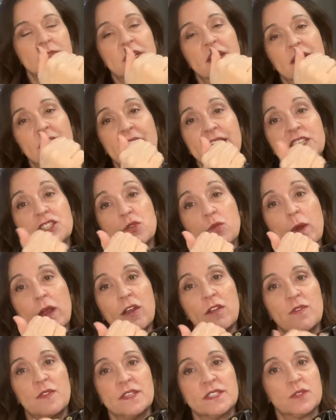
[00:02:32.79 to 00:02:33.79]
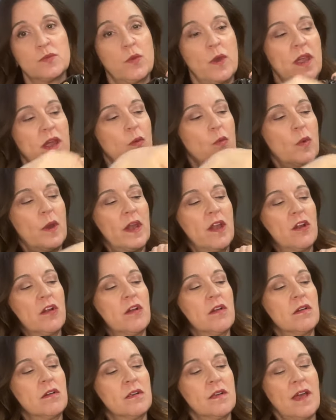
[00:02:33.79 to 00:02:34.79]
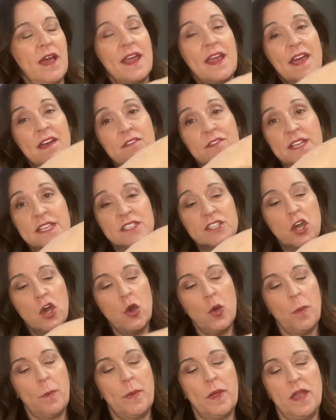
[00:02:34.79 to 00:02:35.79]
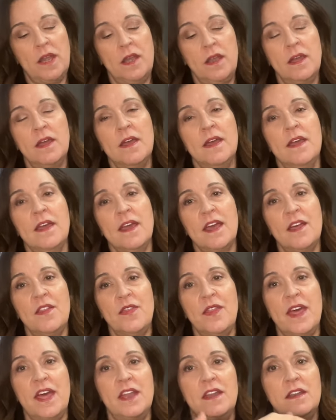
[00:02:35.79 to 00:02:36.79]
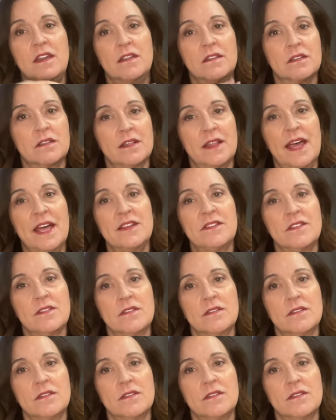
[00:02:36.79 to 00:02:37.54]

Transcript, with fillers: I like to wear it this way where I have these open and then let